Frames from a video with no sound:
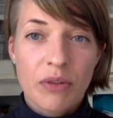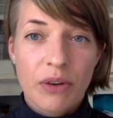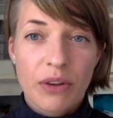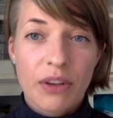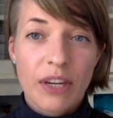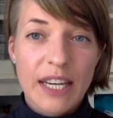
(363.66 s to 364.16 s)

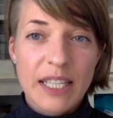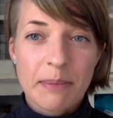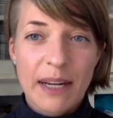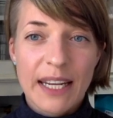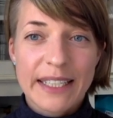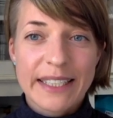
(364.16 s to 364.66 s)
further
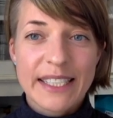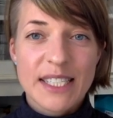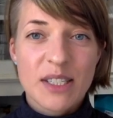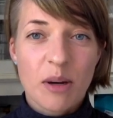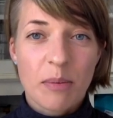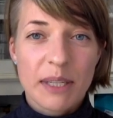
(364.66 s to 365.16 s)
explaining these
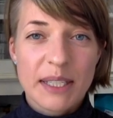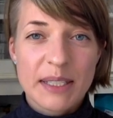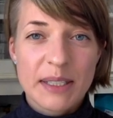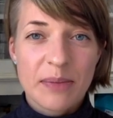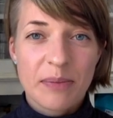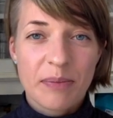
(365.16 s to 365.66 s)

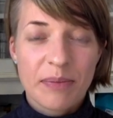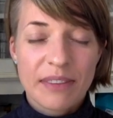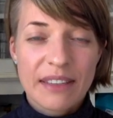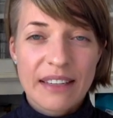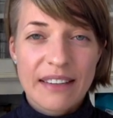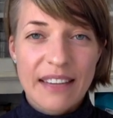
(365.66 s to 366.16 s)
topics.
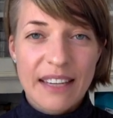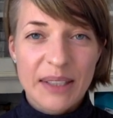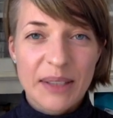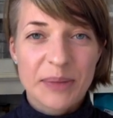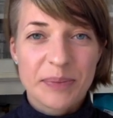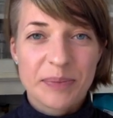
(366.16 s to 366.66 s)
Thank you.